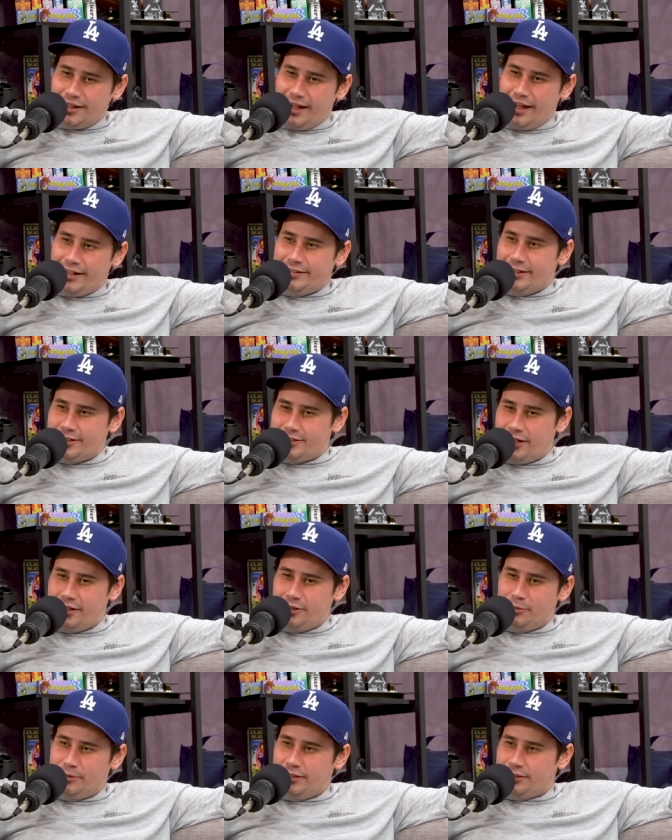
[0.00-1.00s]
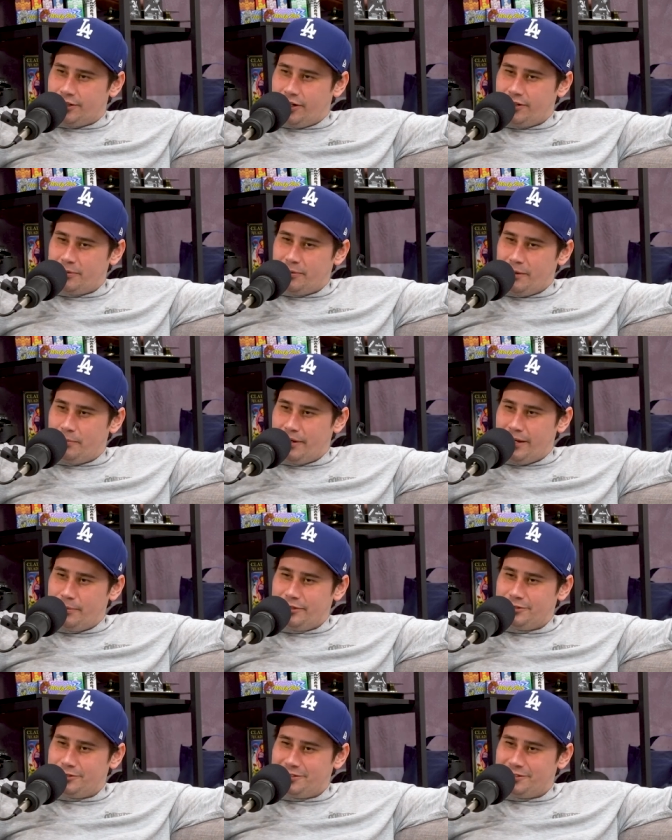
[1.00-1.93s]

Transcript: hiding in a tunnel being guarded by babies or